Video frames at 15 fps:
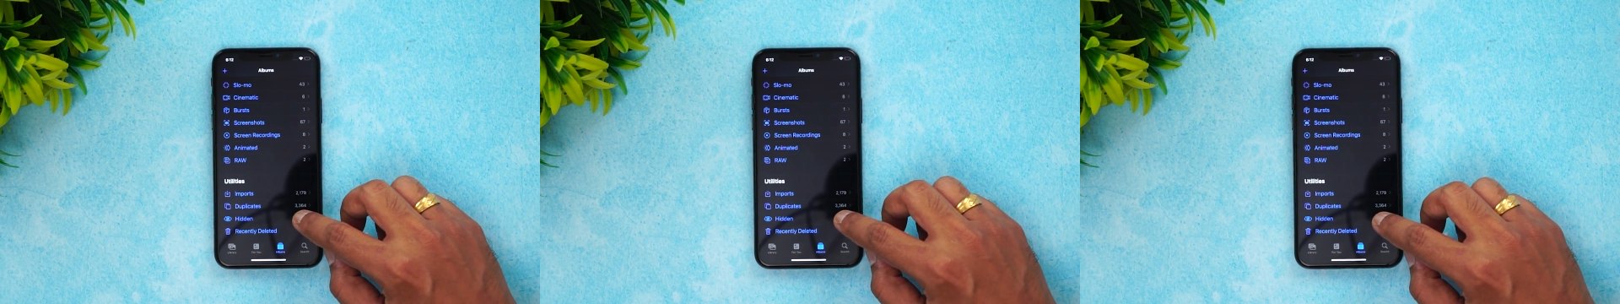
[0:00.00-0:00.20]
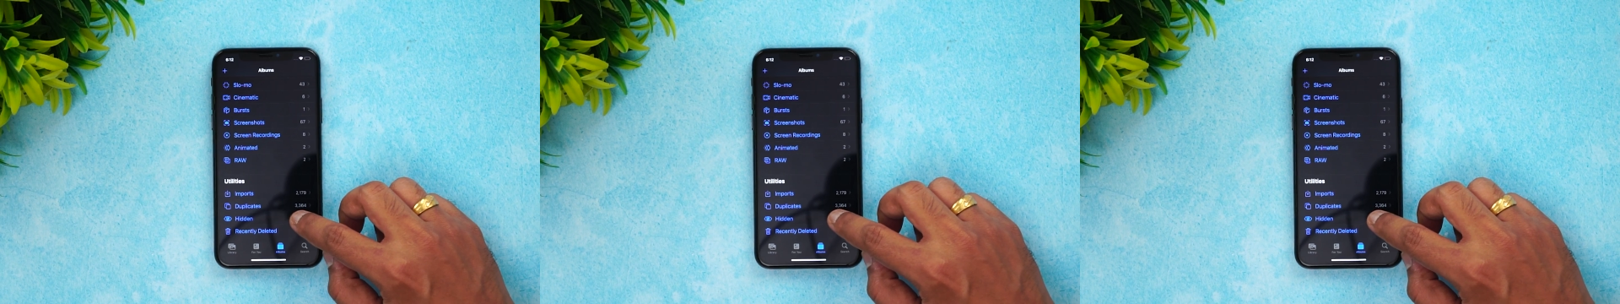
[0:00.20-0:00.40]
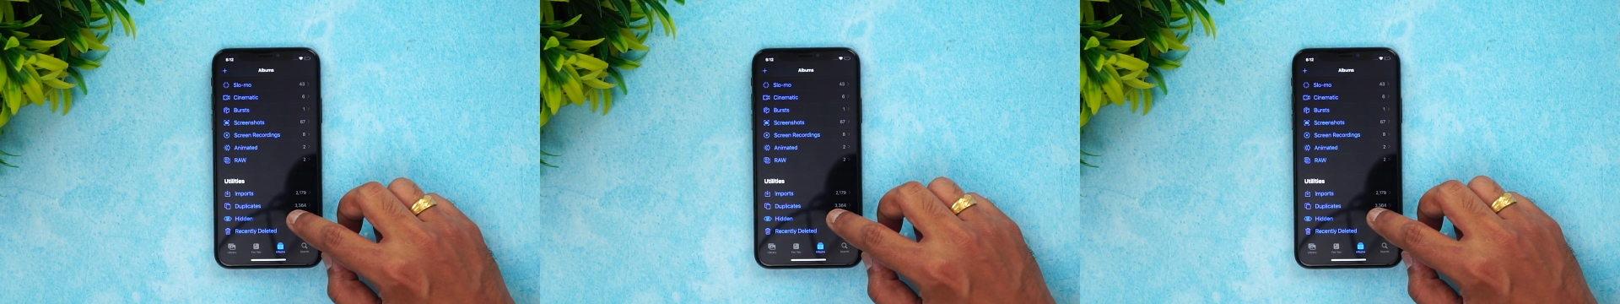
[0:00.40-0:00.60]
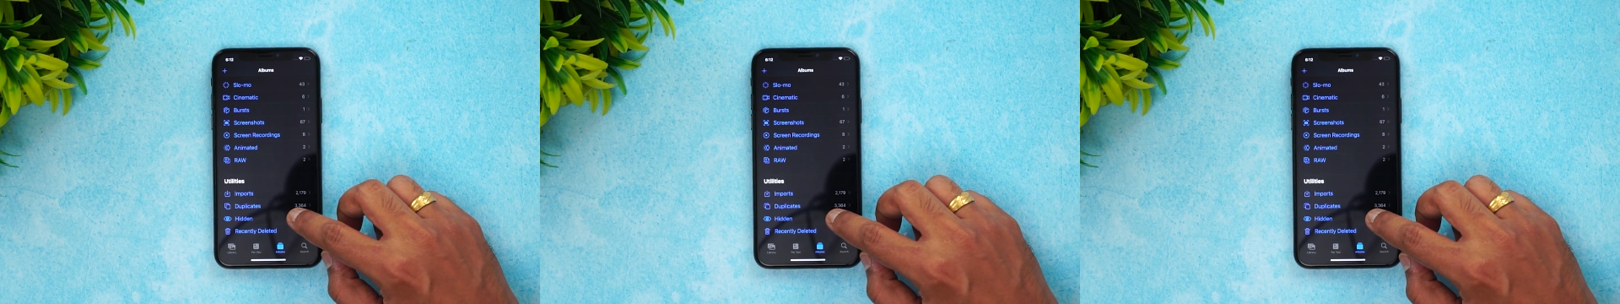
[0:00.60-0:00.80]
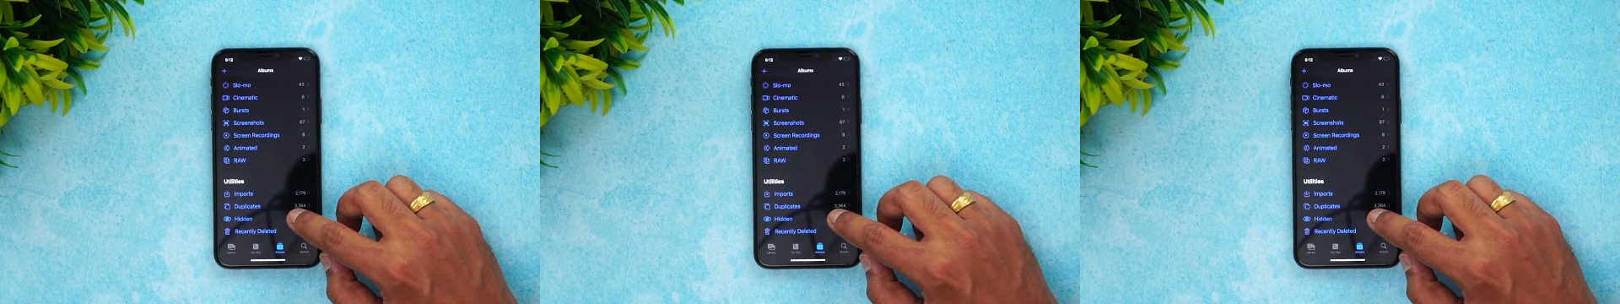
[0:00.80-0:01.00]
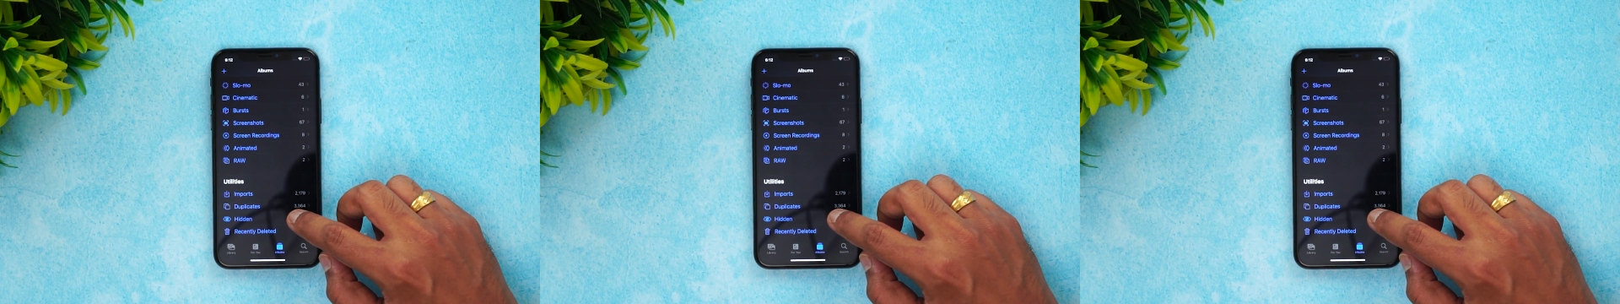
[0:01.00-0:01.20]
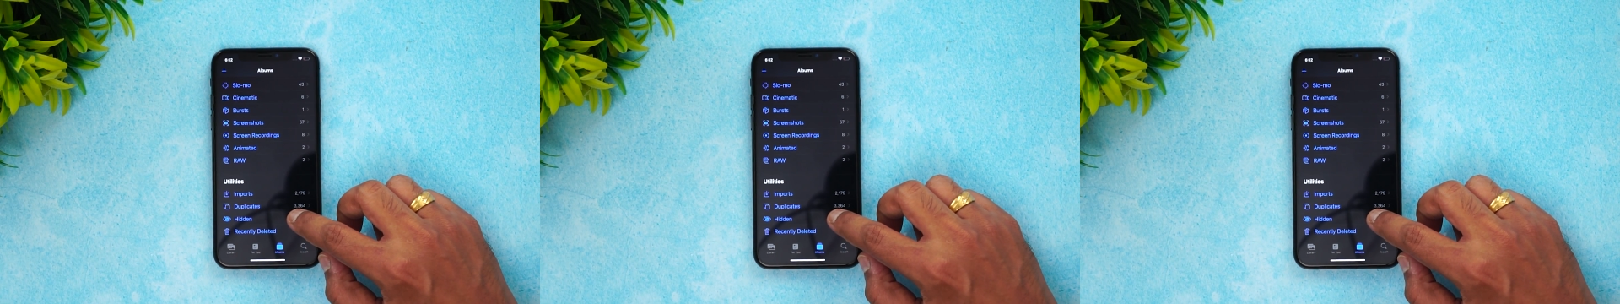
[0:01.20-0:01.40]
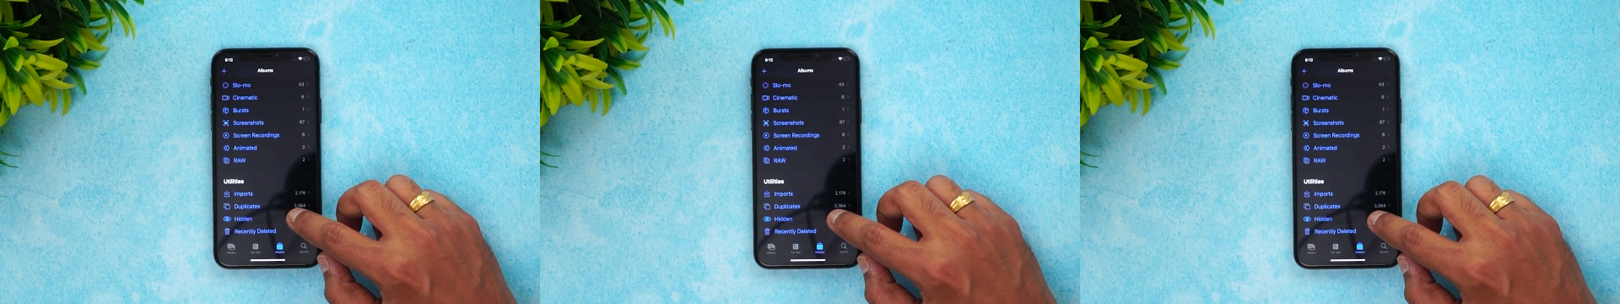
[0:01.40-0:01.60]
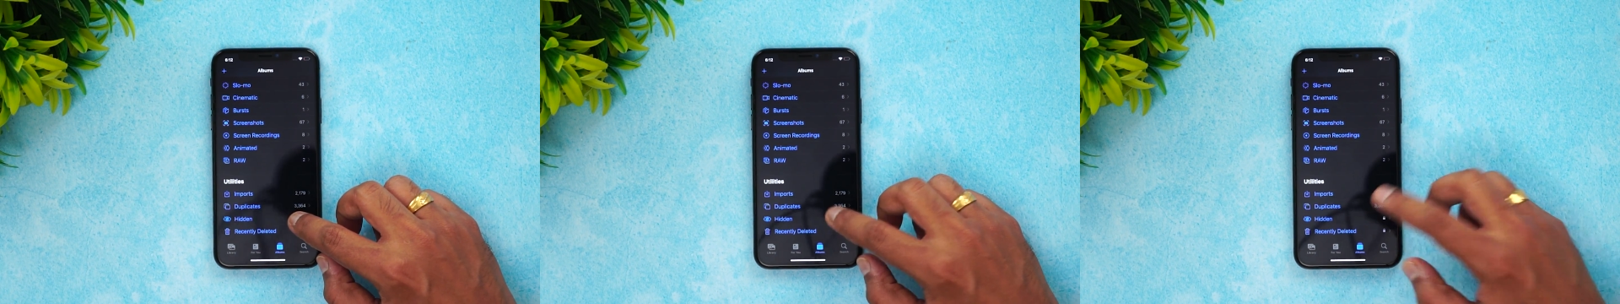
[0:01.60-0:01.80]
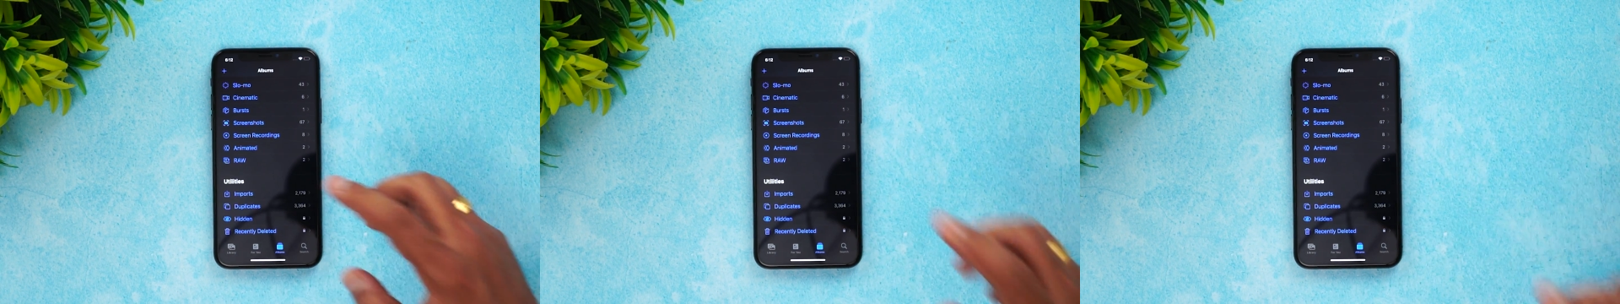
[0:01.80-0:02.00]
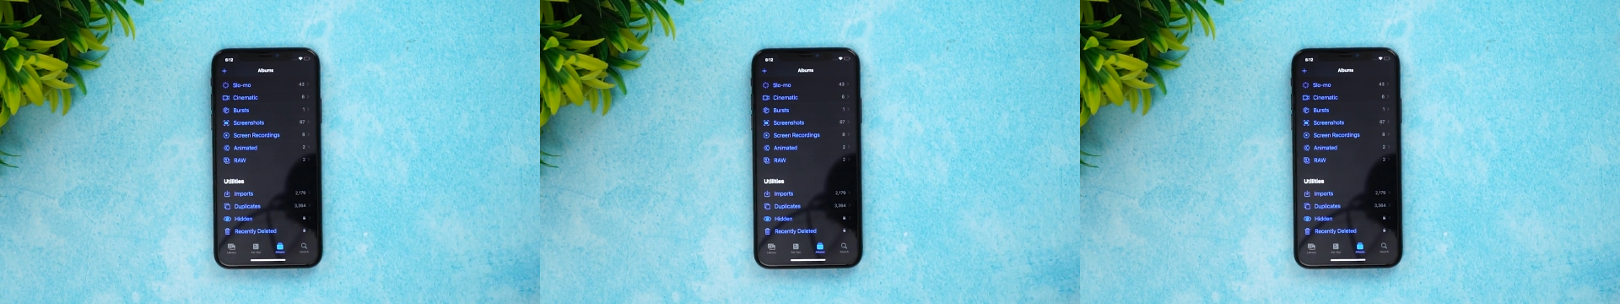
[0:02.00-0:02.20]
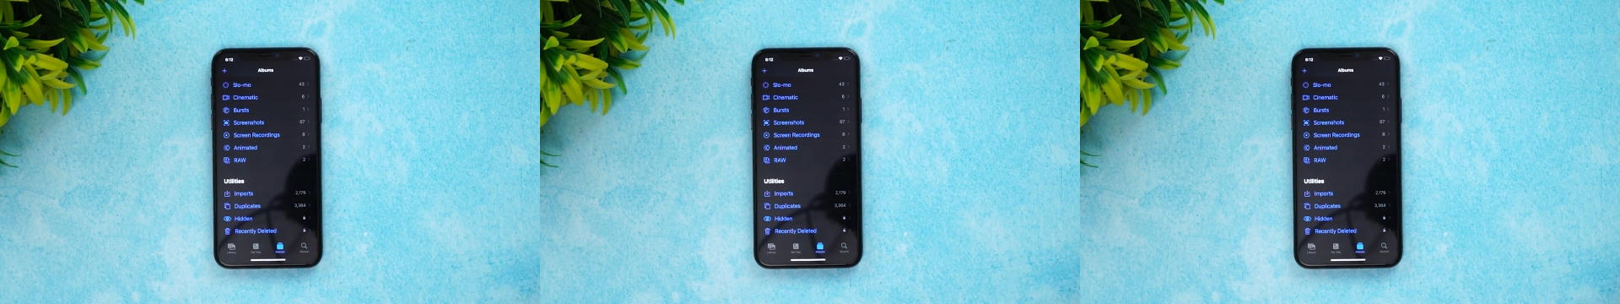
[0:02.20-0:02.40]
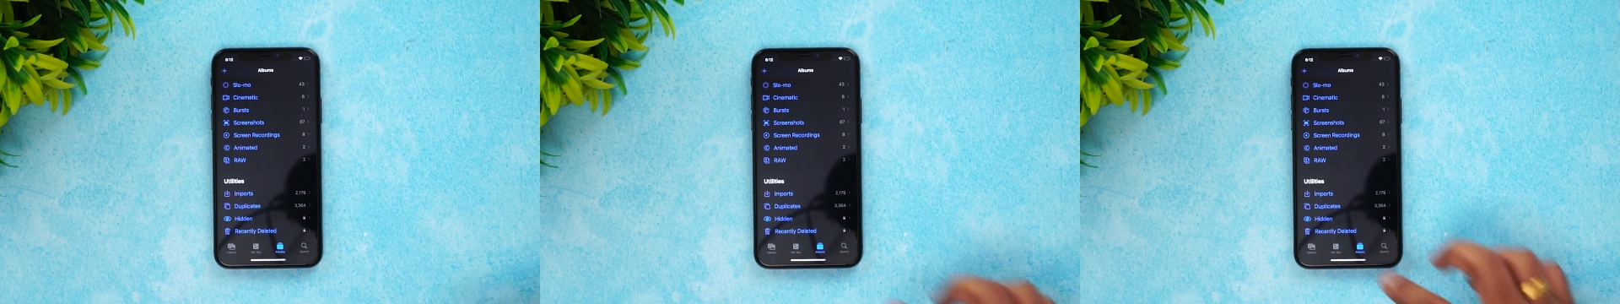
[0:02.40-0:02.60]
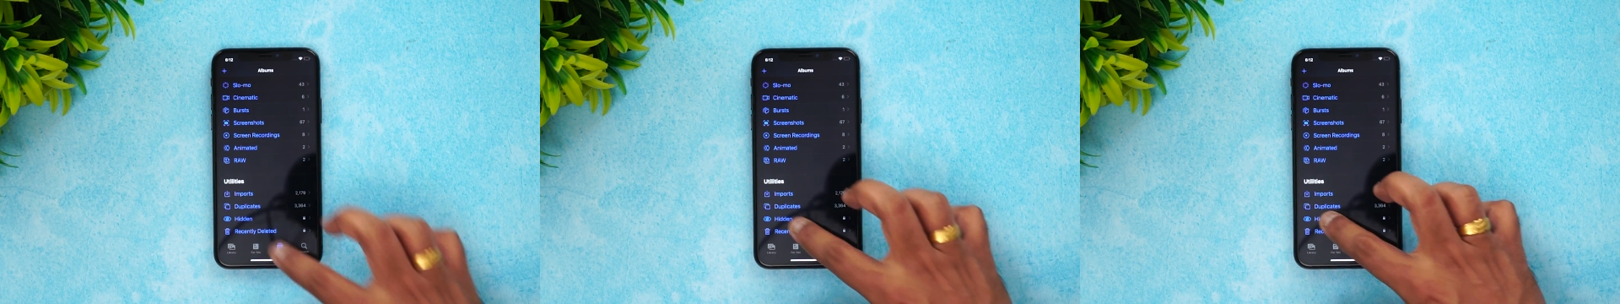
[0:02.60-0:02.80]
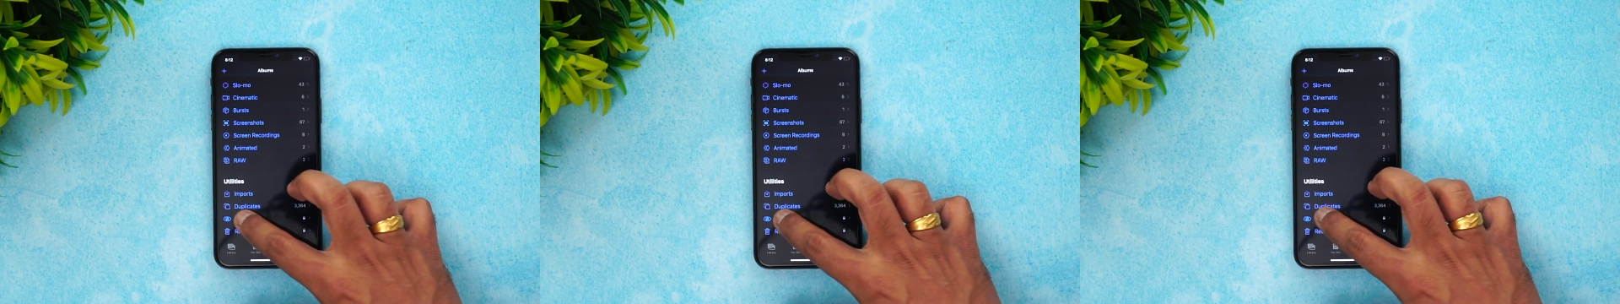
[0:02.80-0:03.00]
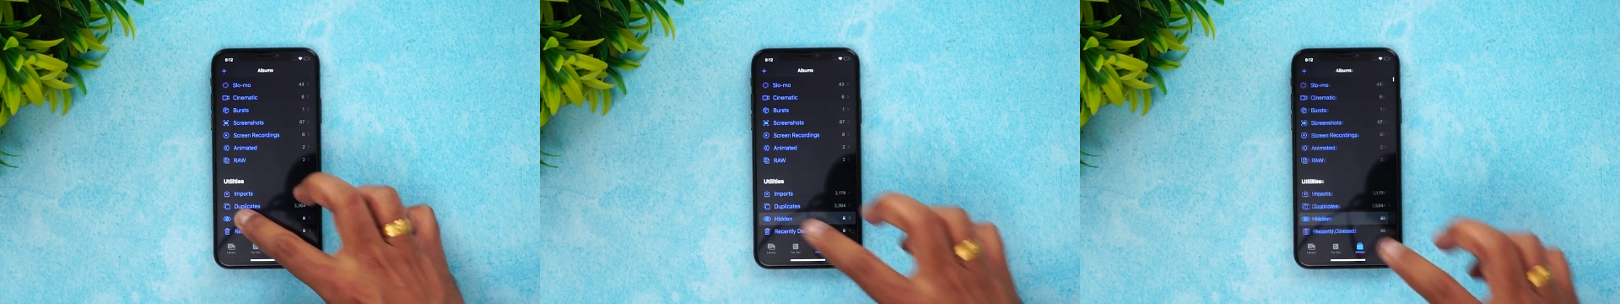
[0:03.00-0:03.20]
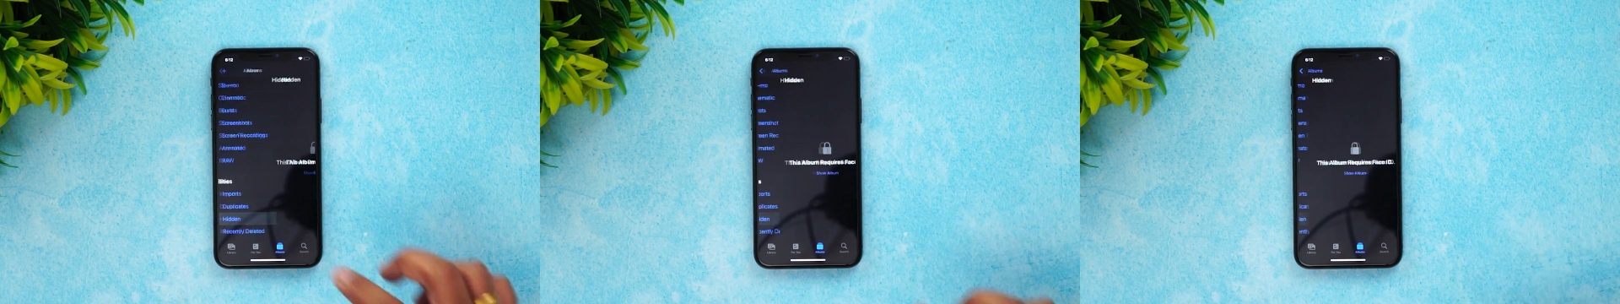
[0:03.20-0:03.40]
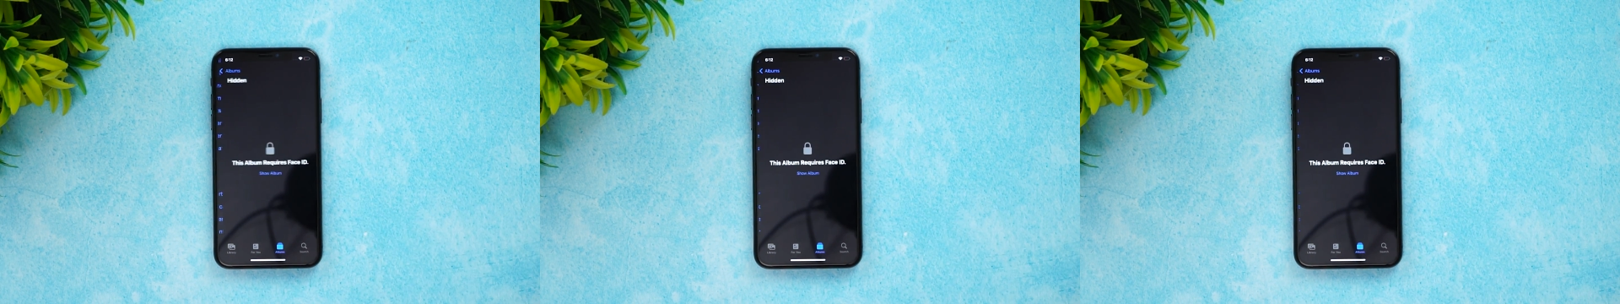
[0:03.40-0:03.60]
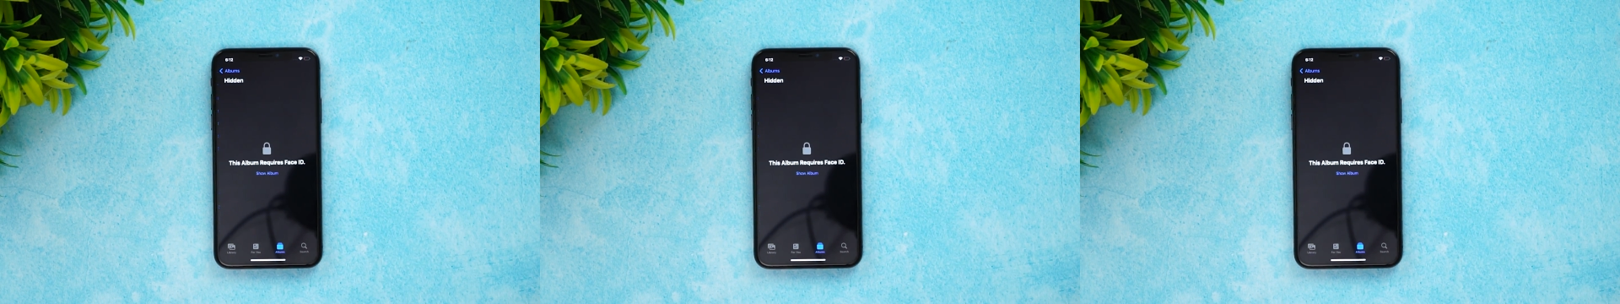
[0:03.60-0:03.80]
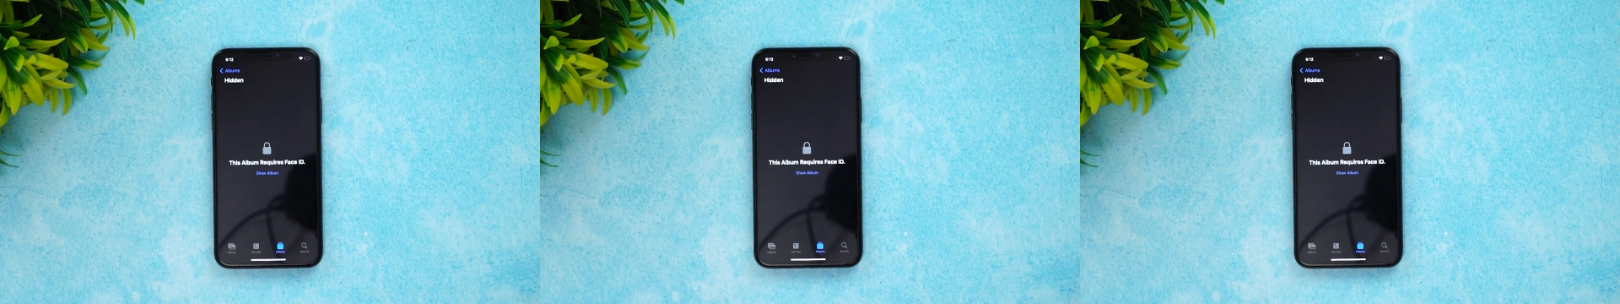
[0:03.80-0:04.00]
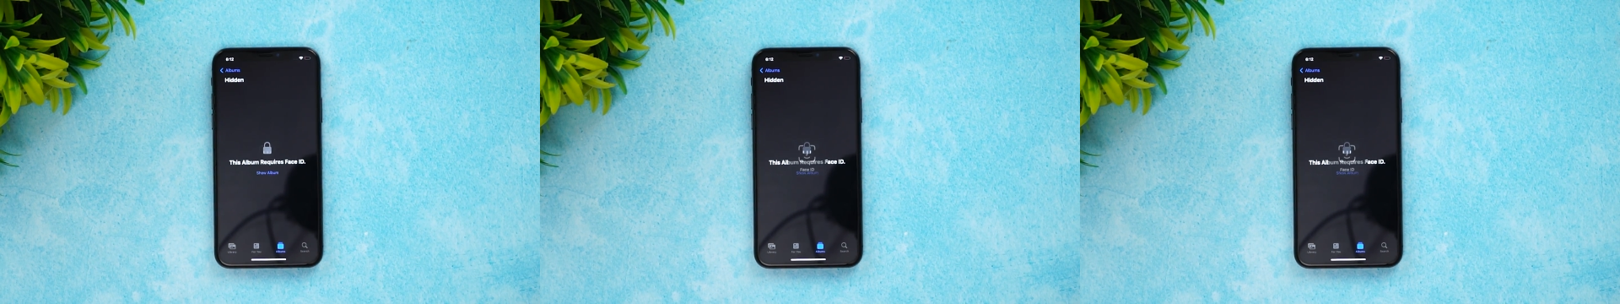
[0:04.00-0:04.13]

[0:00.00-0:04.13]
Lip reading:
(no speaker visible)